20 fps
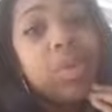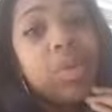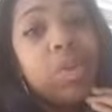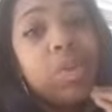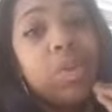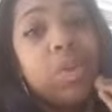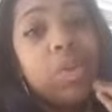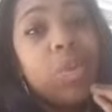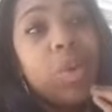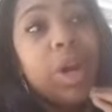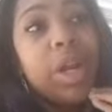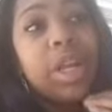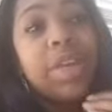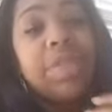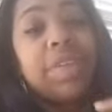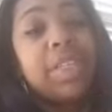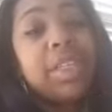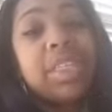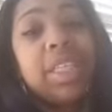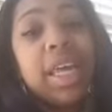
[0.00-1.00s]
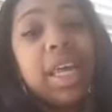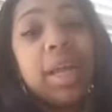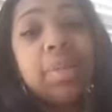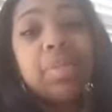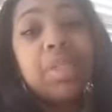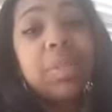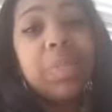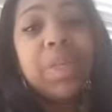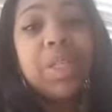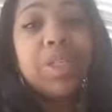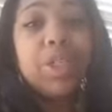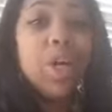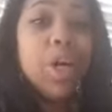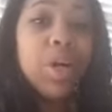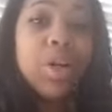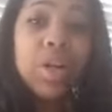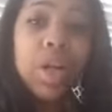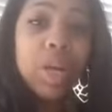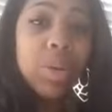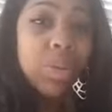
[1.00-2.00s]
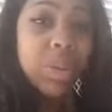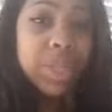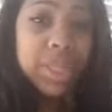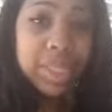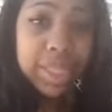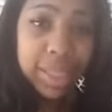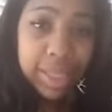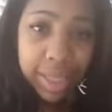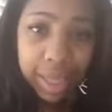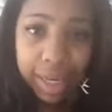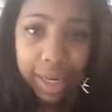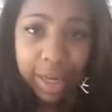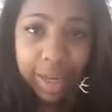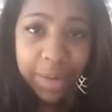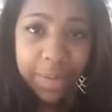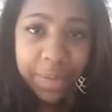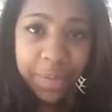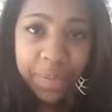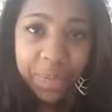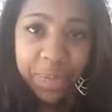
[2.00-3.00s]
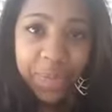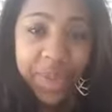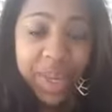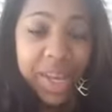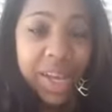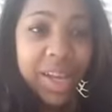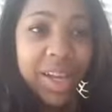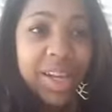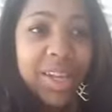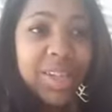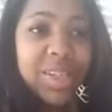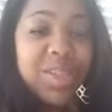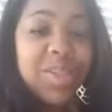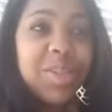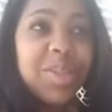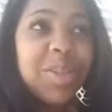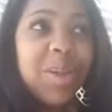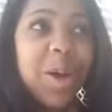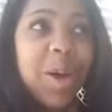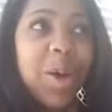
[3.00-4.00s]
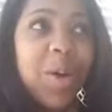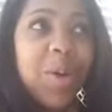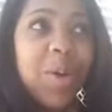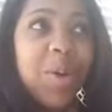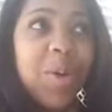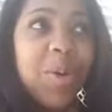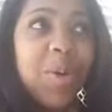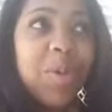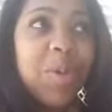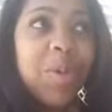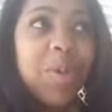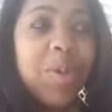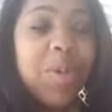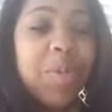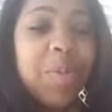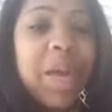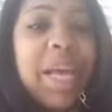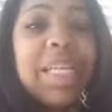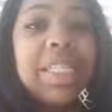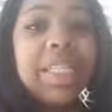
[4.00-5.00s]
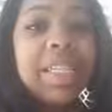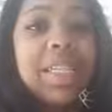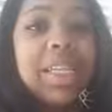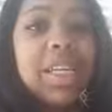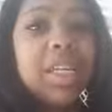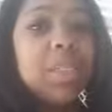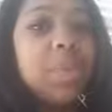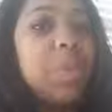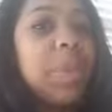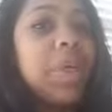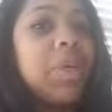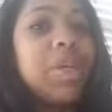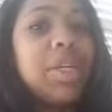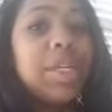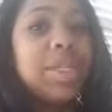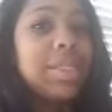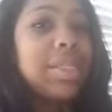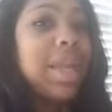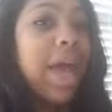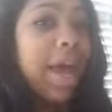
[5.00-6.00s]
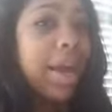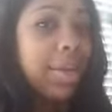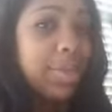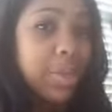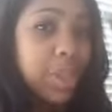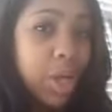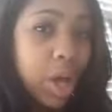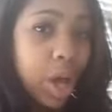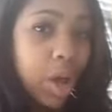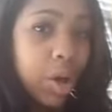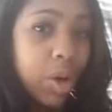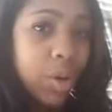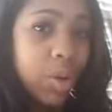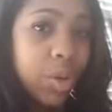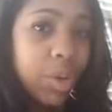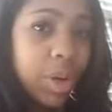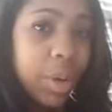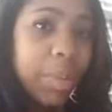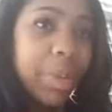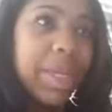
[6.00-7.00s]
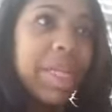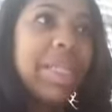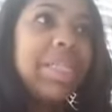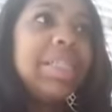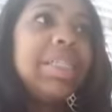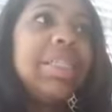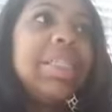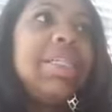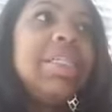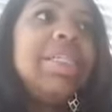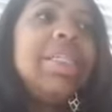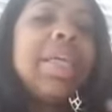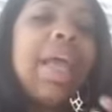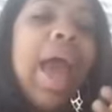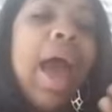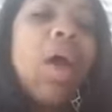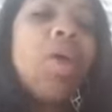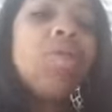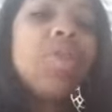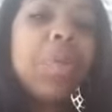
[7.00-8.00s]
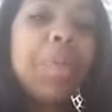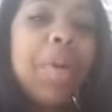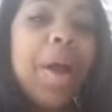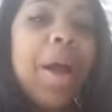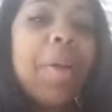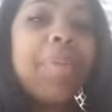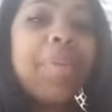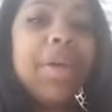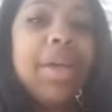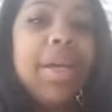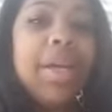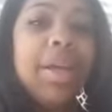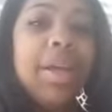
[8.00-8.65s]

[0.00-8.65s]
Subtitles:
weren't even set up to be turned on with the city. So basically his building is not up to code, but he's leasing out the property.